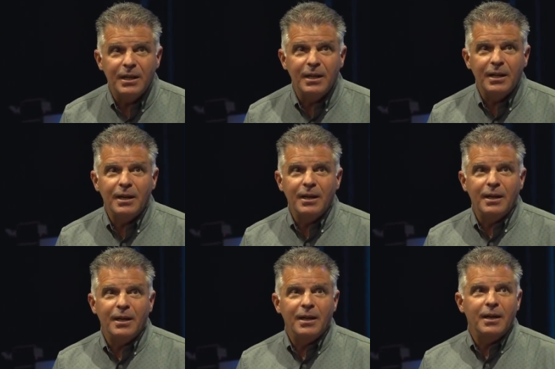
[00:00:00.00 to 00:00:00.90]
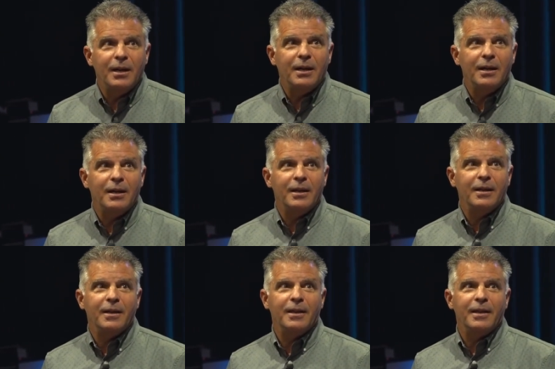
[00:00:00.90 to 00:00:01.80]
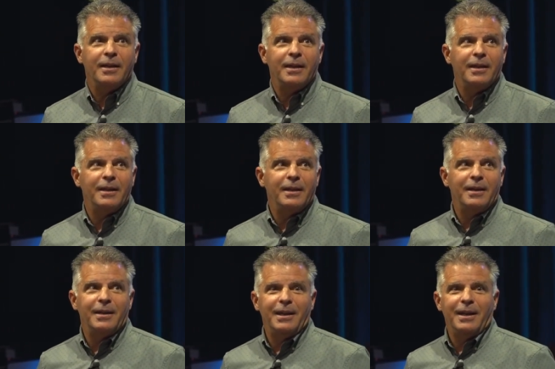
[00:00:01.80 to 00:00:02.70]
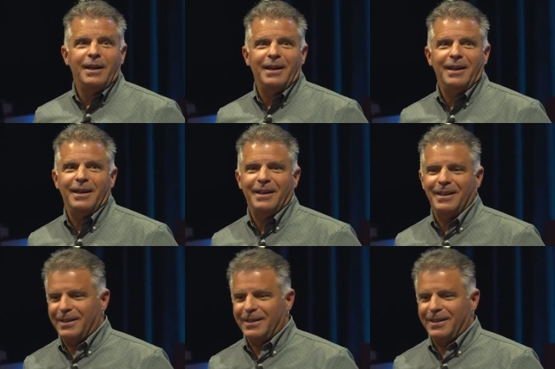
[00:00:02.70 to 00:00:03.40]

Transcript: Nobody speaks.